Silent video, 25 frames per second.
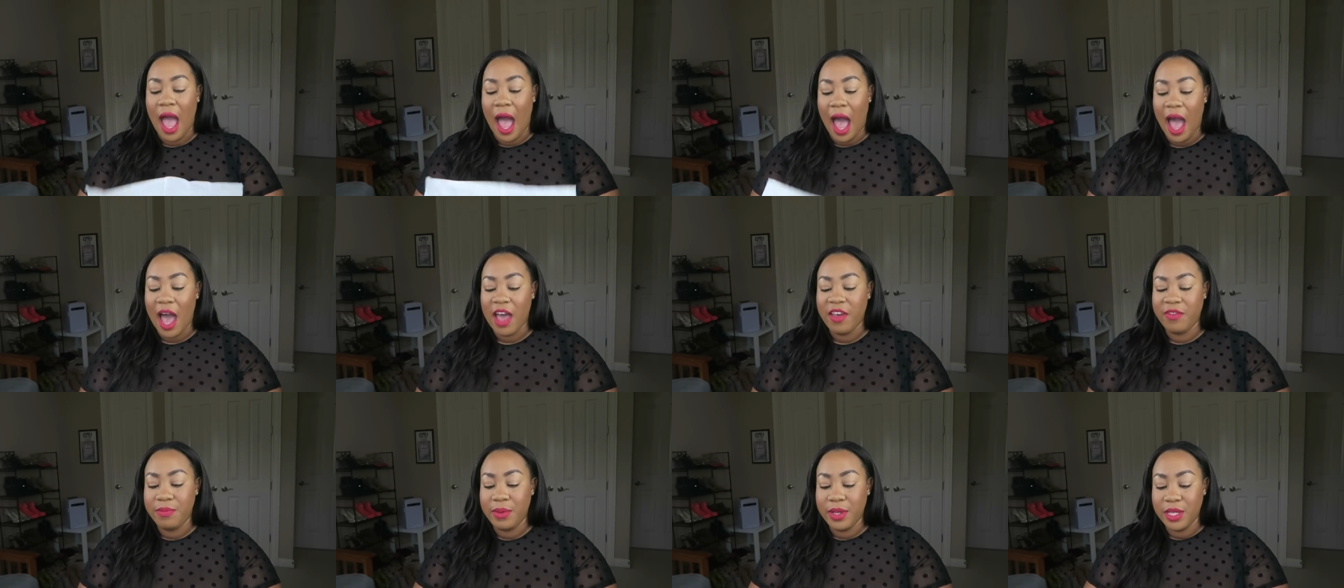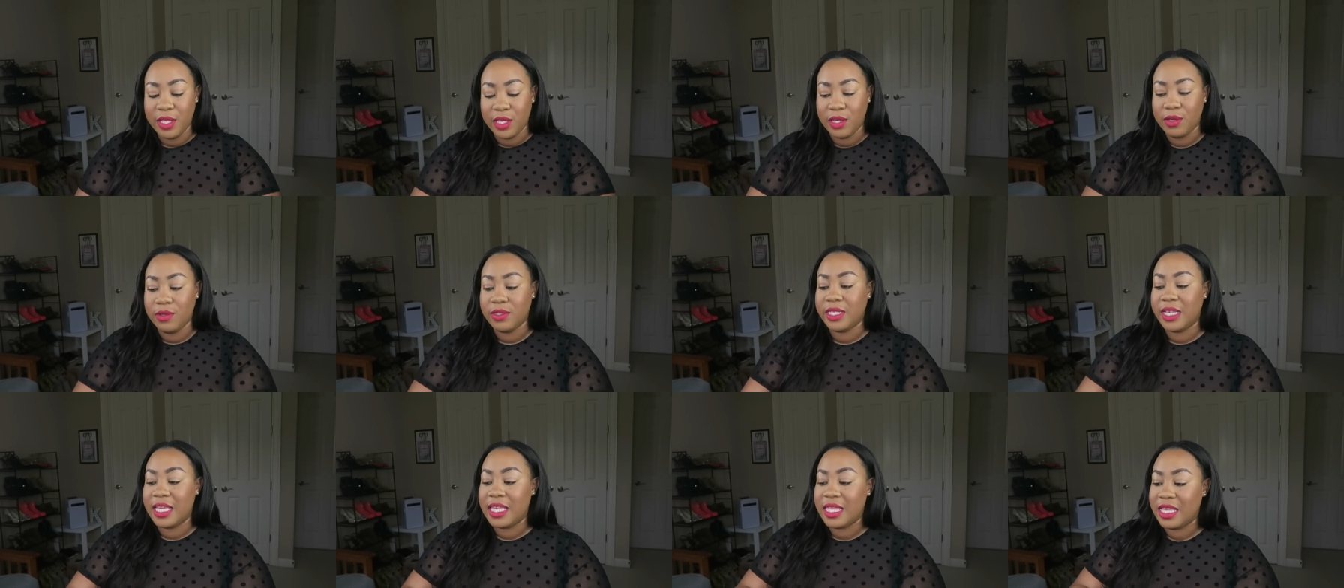I've been
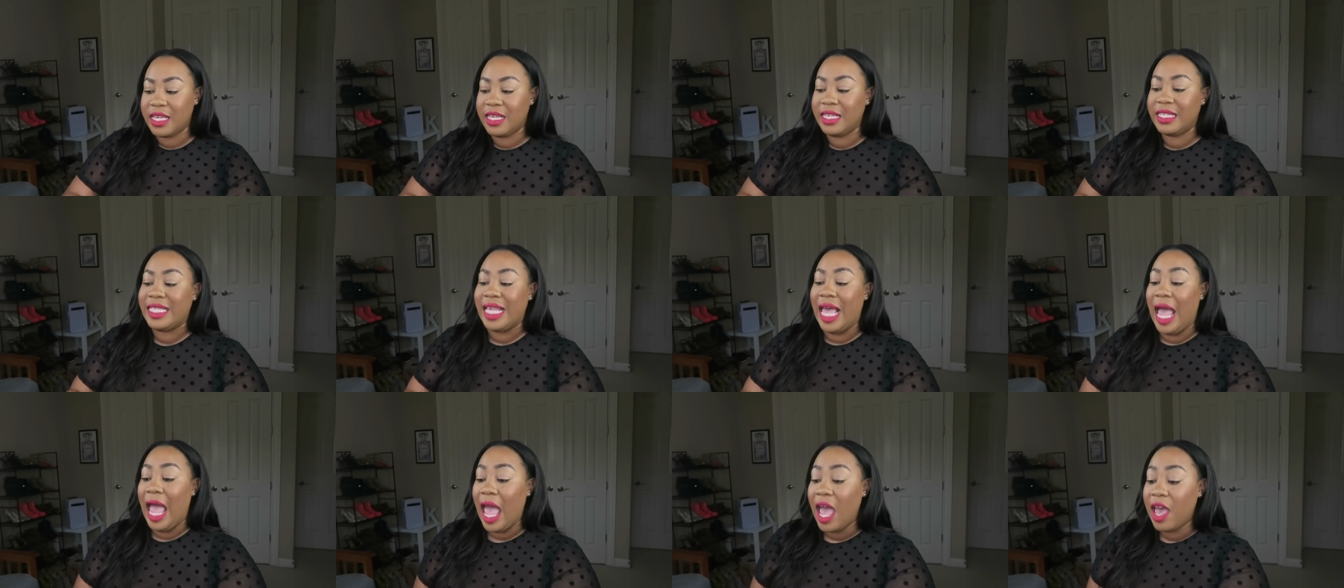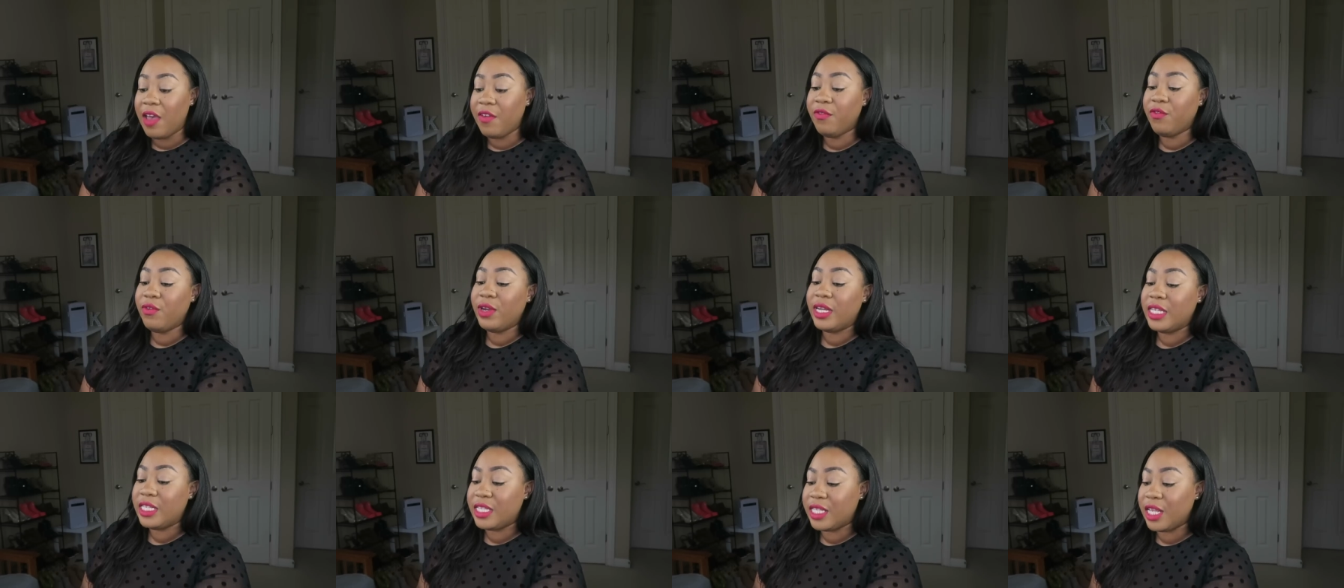using these
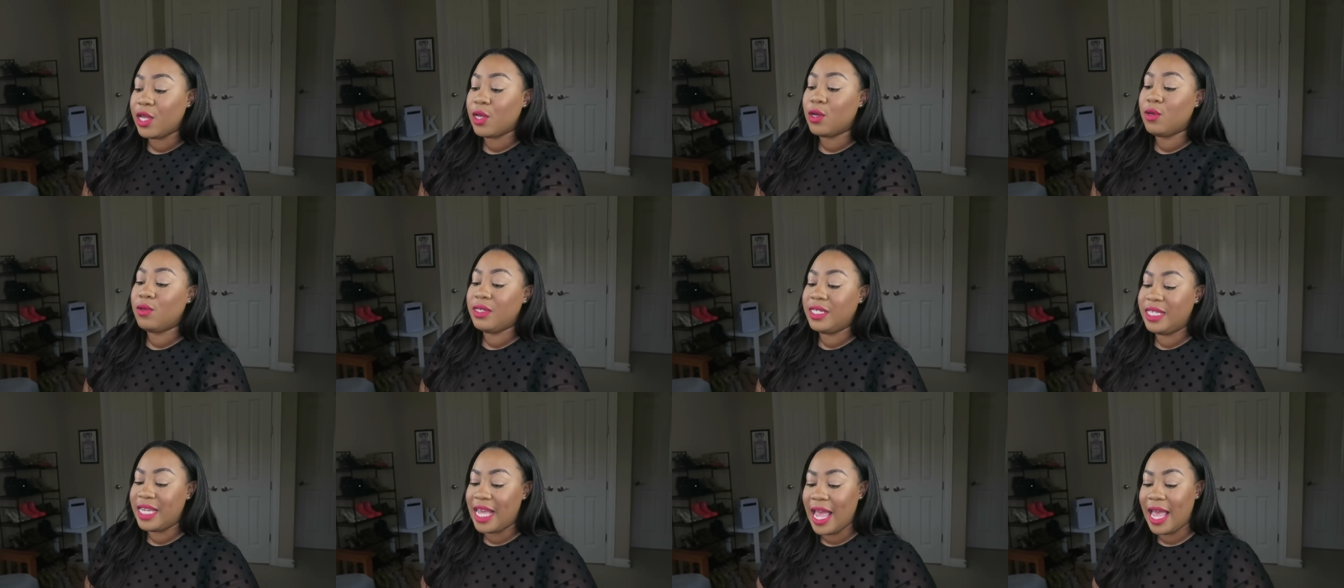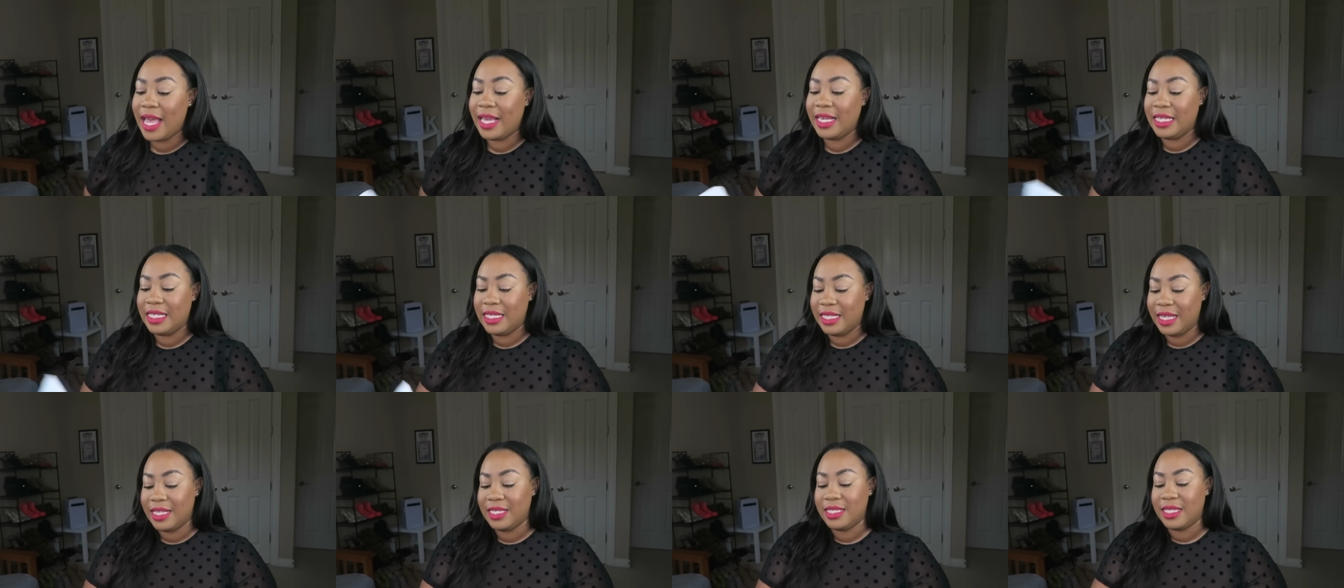every single day
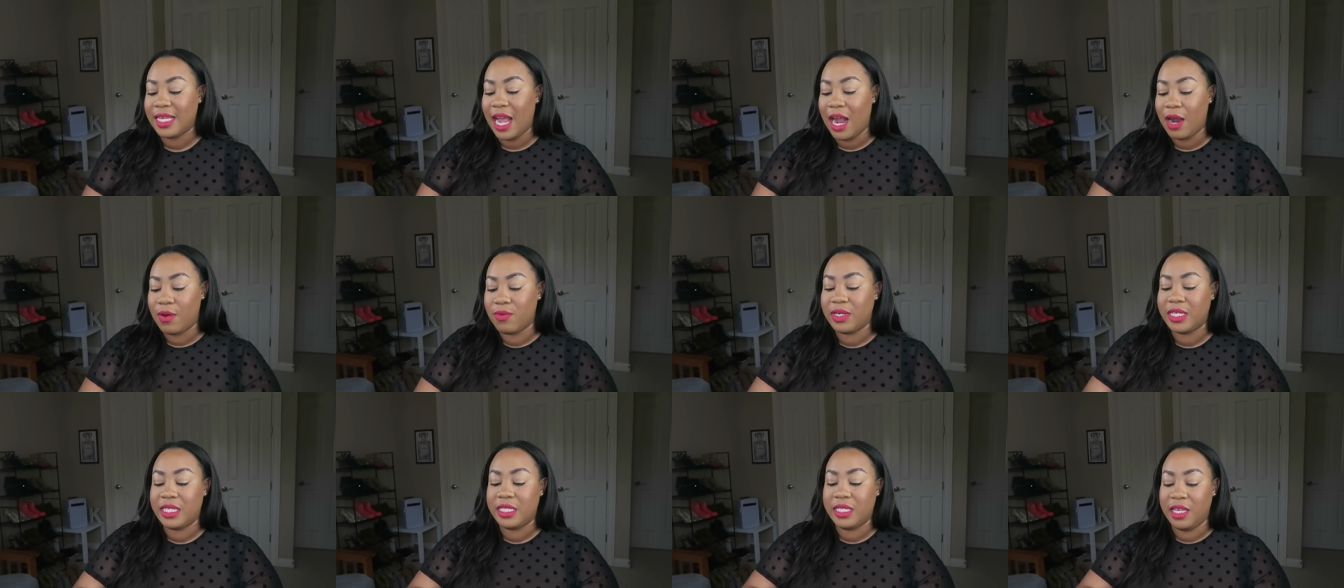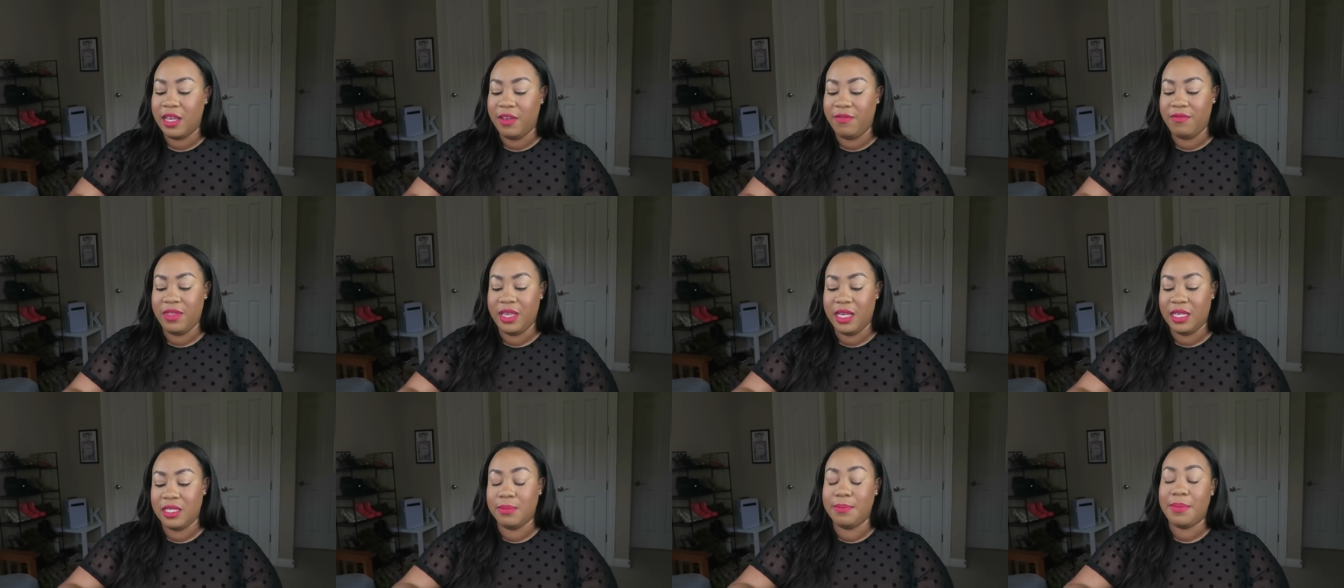since I
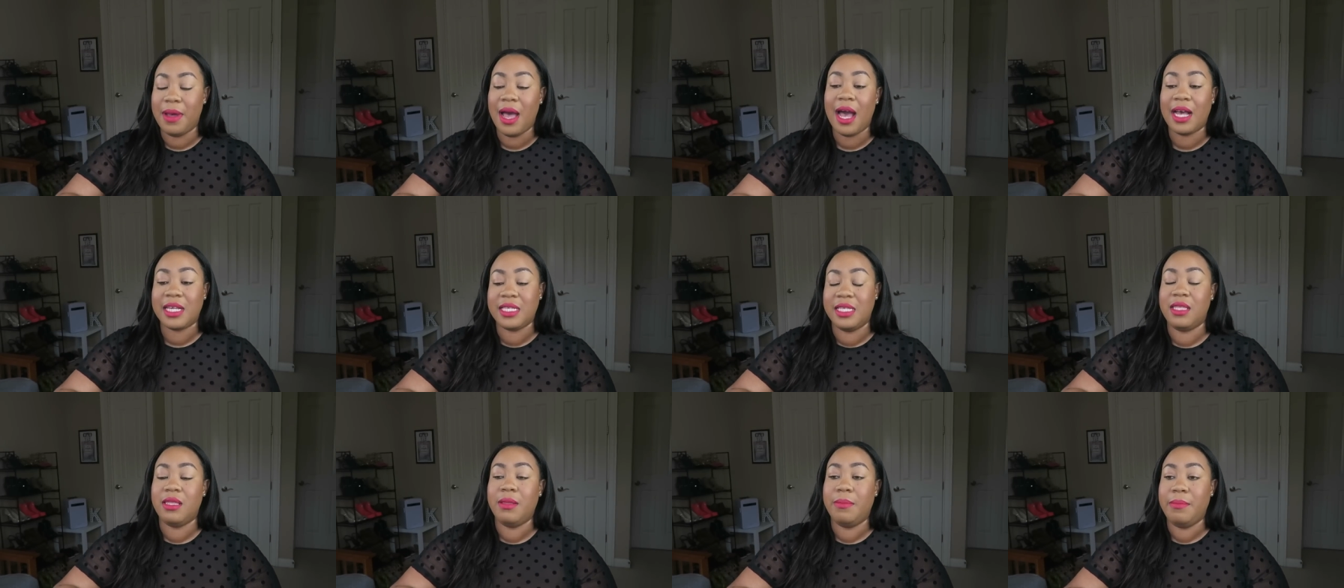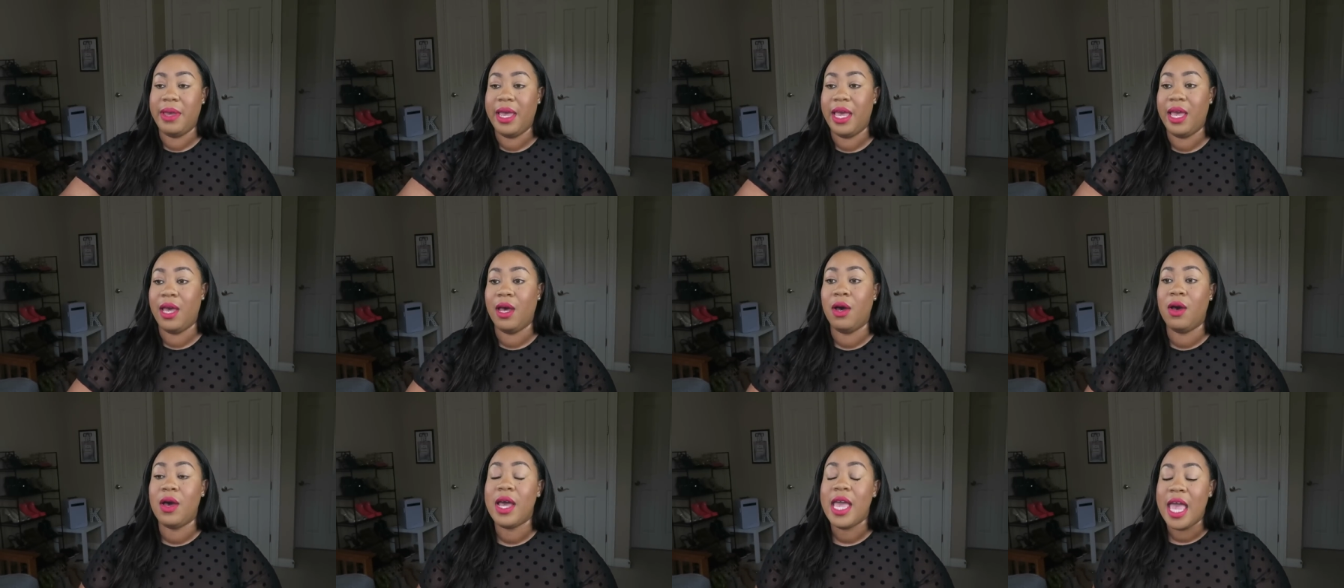received this box in the
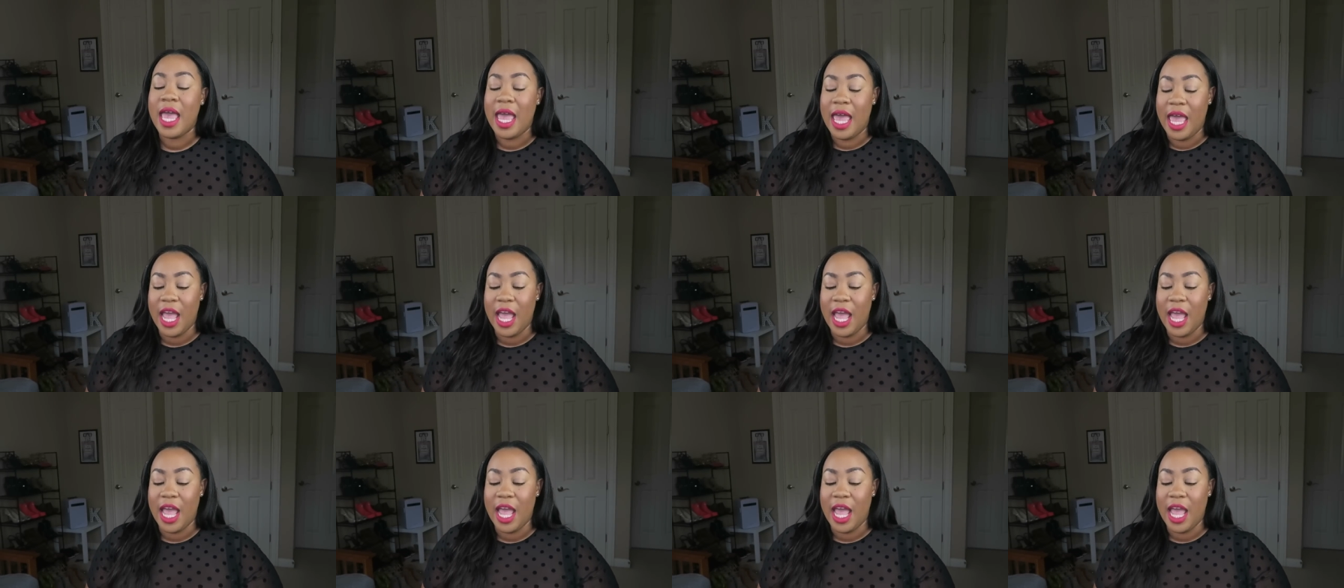mail.